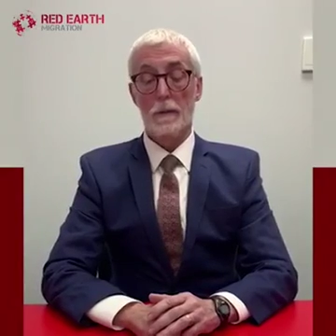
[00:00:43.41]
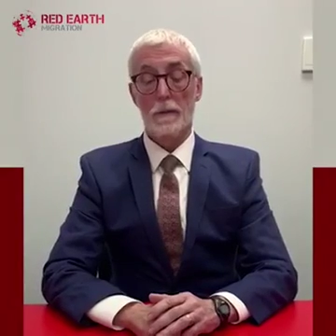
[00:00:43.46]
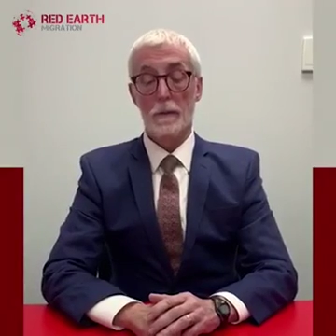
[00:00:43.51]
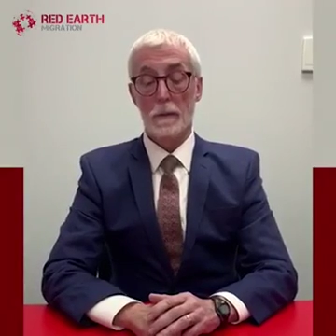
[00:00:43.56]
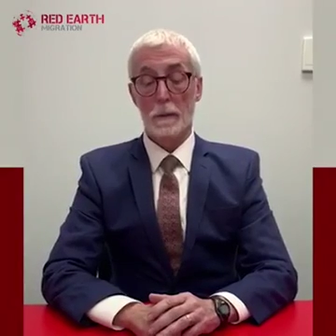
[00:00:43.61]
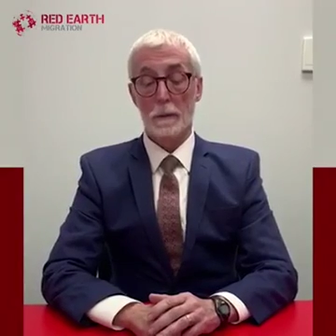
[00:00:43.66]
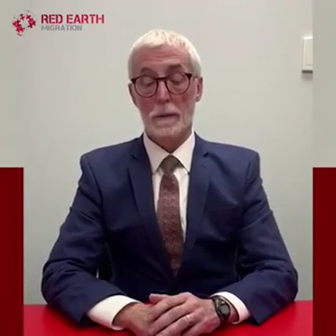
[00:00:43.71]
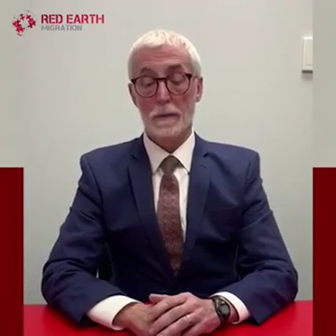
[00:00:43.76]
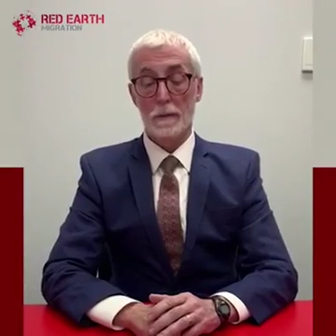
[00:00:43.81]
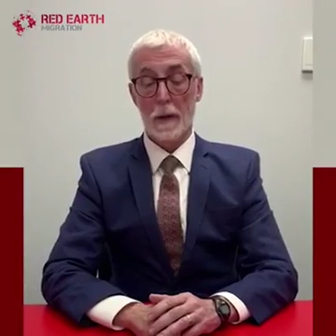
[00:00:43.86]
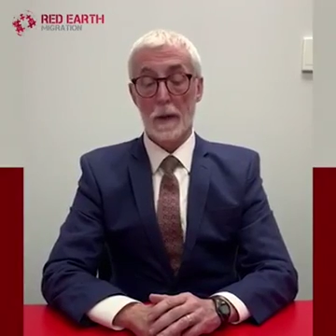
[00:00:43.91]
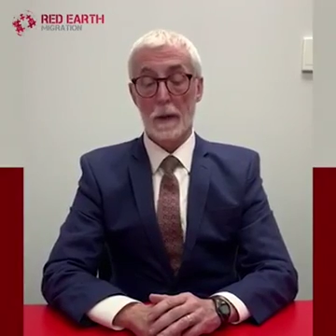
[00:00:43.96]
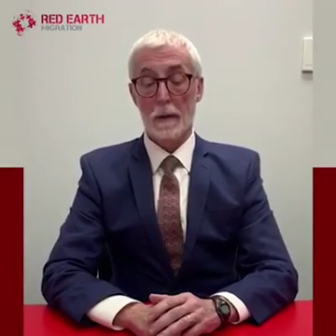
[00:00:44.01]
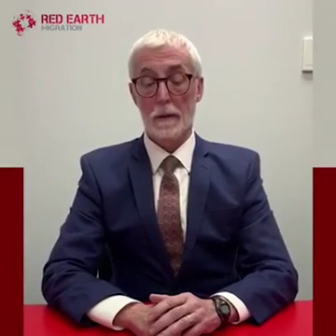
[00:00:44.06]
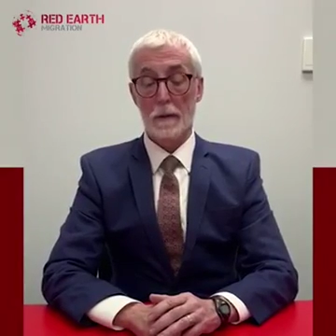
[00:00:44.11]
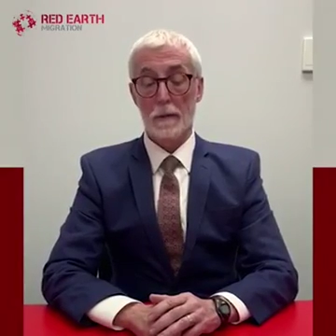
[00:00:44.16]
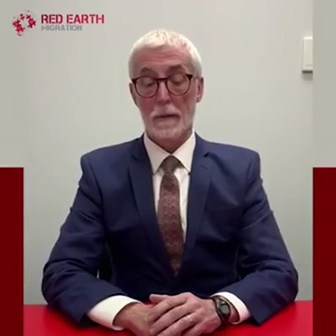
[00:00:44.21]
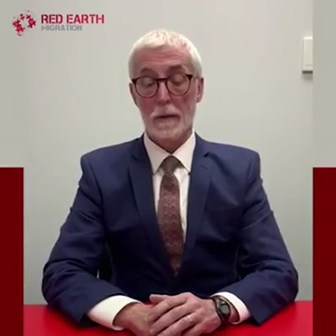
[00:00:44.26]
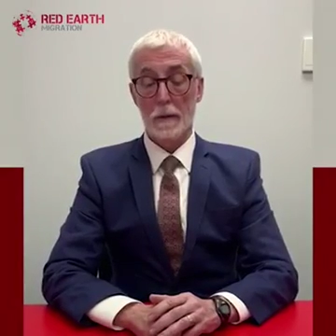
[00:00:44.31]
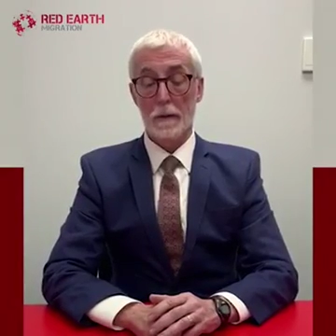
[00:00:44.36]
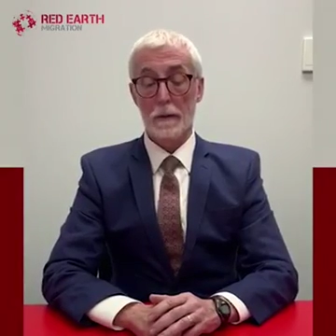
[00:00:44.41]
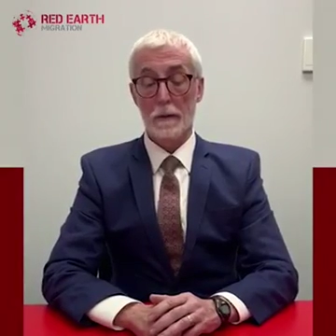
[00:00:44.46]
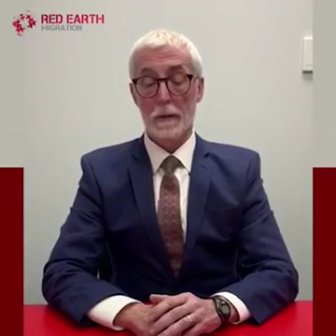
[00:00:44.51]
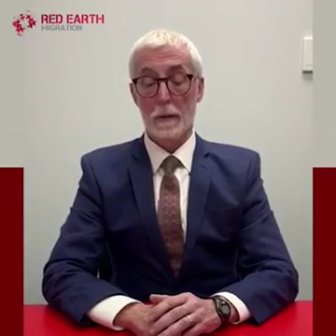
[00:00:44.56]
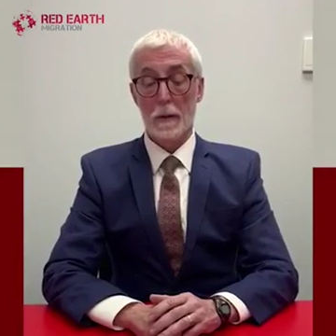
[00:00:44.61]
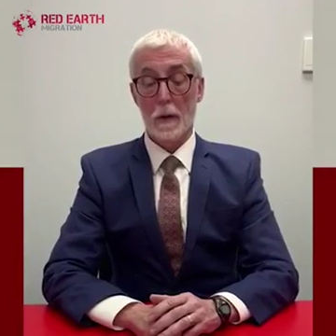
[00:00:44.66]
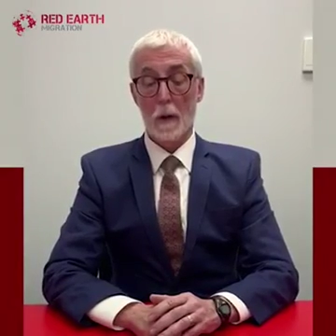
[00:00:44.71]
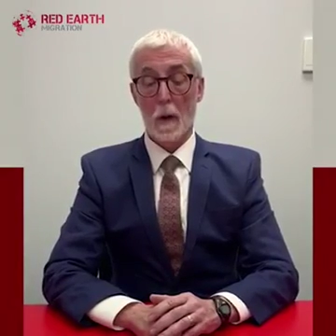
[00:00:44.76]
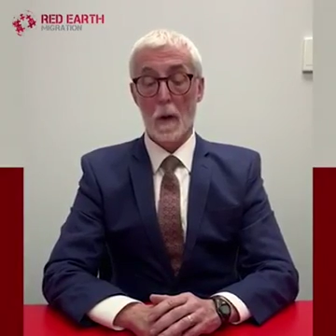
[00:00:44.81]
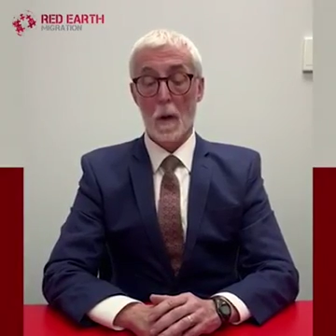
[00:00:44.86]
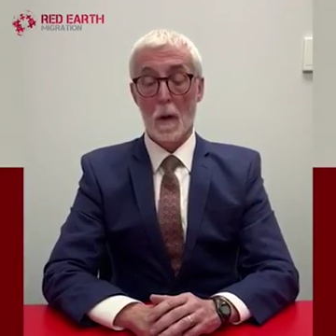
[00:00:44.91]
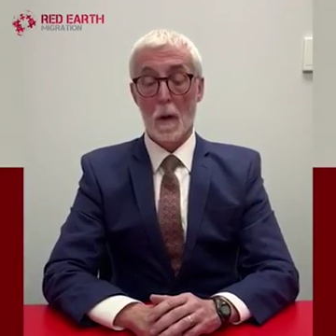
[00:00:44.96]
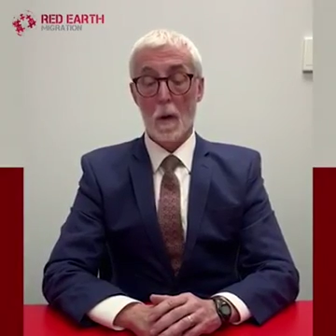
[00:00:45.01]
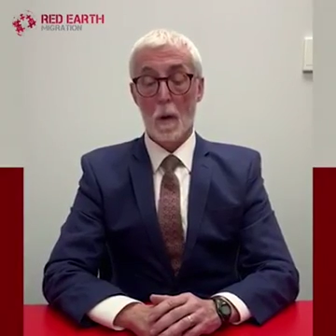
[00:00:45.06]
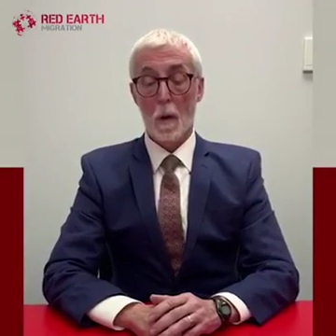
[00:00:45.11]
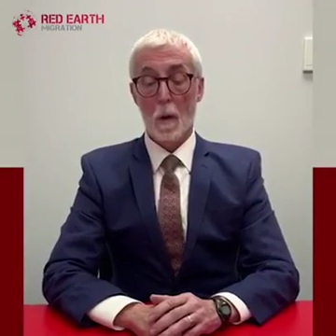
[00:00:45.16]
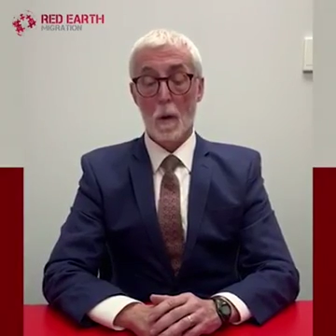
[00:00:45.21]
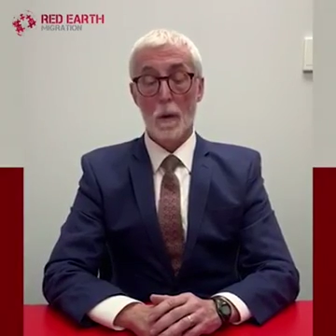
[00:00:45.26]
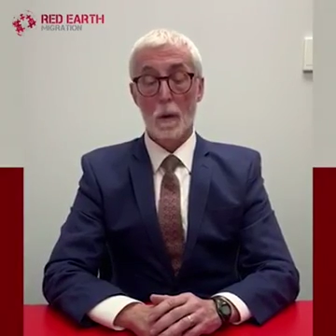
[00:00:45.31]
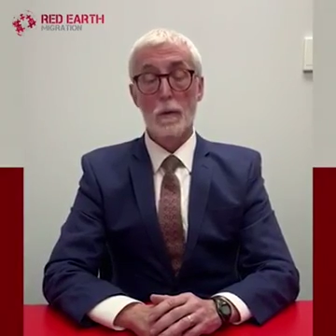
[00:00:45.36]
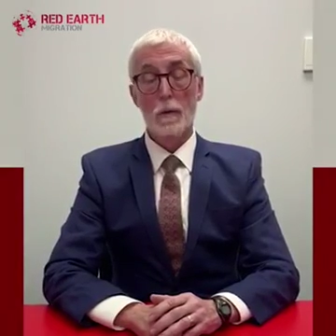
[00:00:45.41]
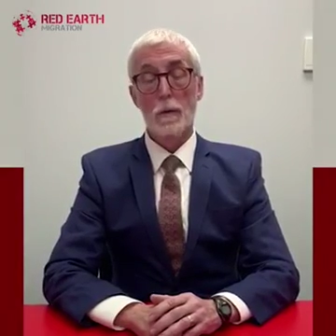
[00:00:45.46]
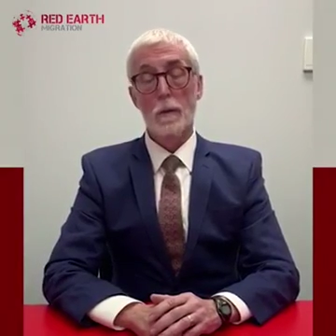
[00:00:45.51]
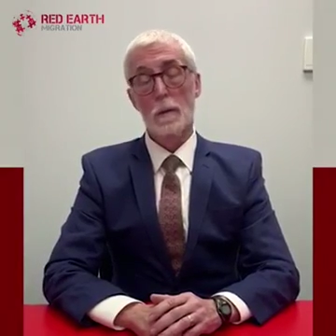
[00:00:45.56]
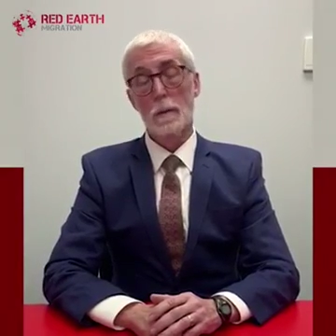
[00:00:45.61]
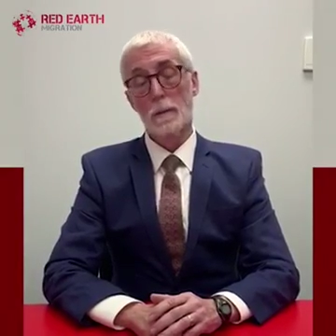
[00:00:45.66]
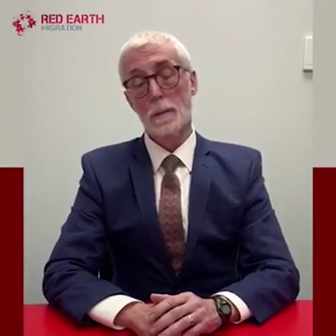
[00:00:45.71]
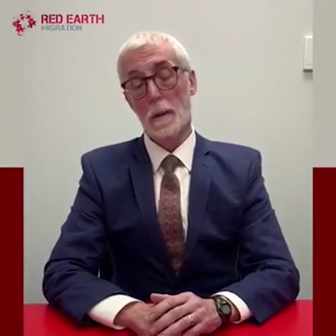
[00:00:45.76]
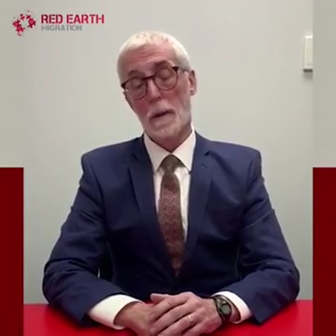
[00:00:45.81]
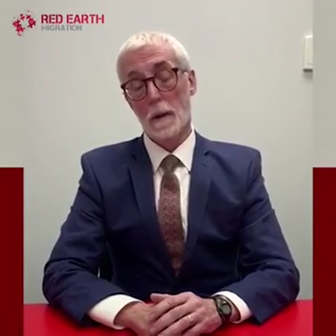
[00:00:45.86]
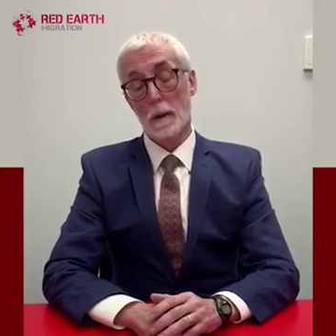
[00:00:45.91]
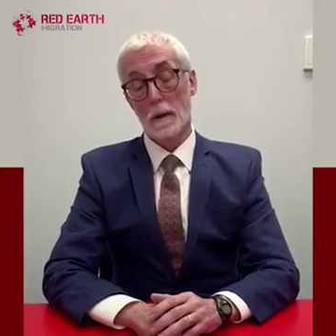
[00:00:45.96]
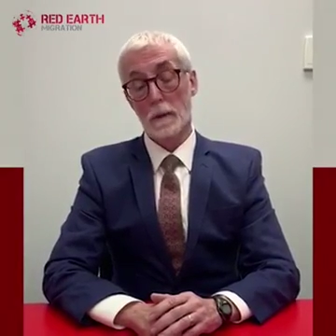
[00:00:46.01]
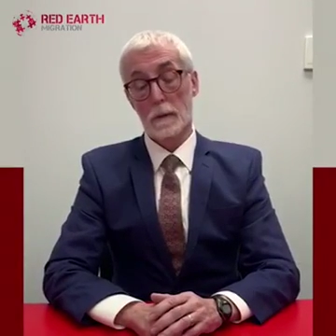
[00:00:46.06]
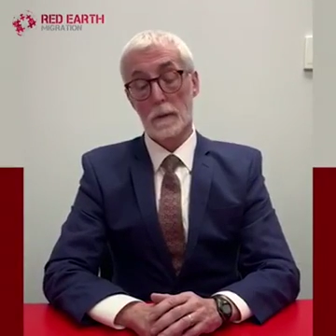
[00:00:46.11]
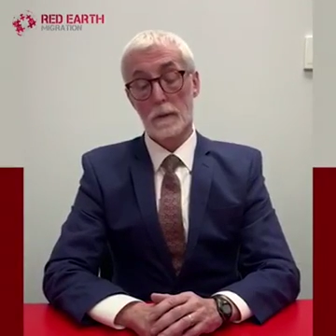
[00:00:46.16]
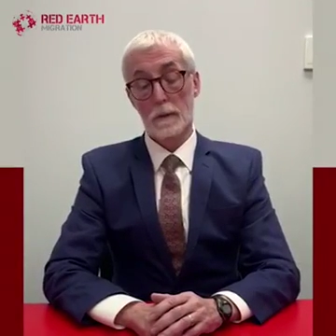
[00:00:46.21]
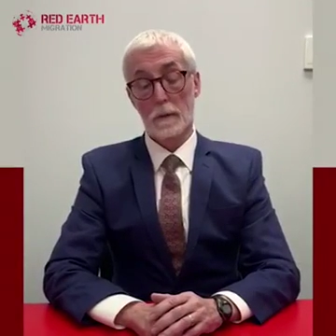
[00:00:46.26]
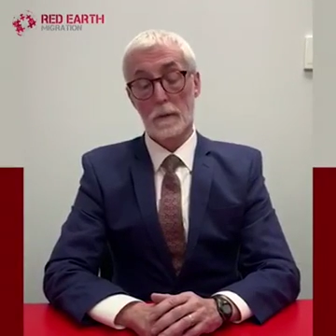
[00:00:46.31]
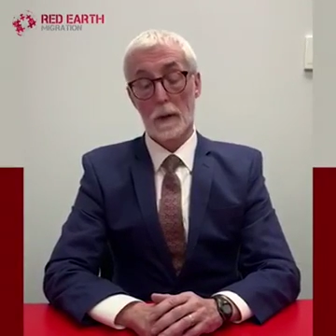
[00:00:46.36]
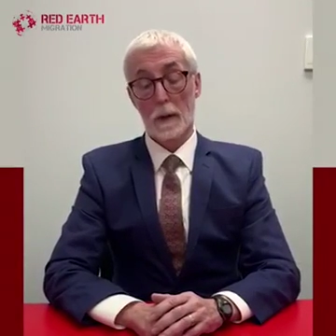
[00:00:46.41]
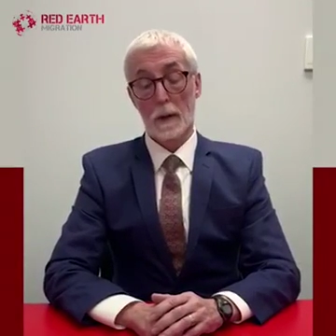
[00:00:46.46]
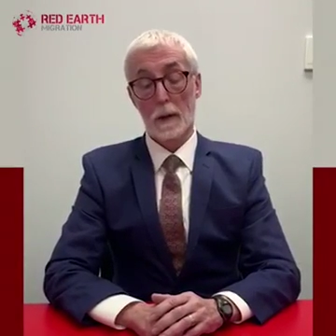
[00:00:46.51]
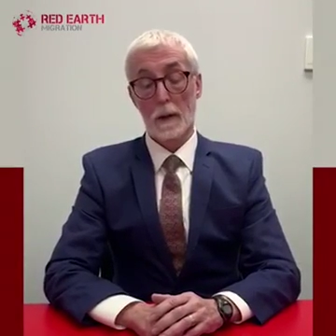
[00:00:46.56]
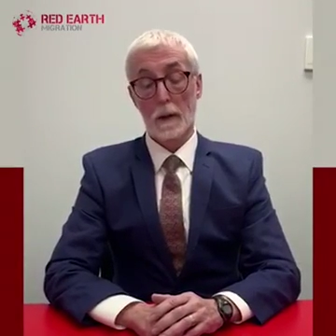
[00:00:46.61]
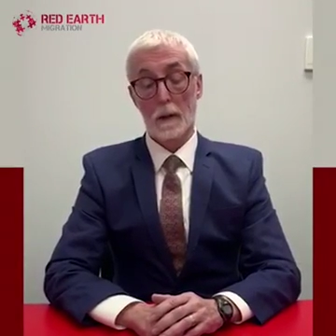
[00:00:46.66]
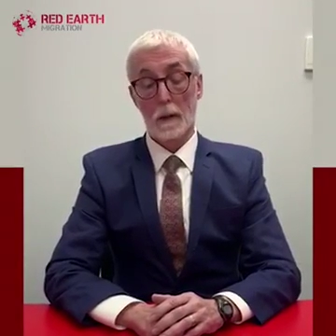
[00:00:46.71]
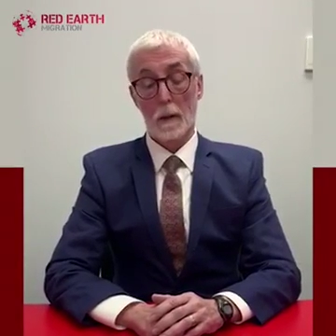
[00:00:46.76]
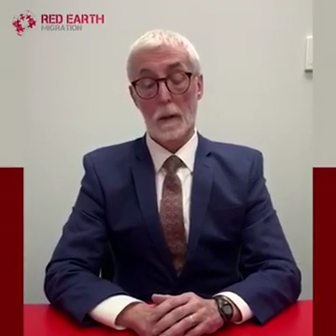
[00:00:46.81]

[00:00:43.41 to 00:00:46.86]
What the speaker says: substantive visa or to depart Australia,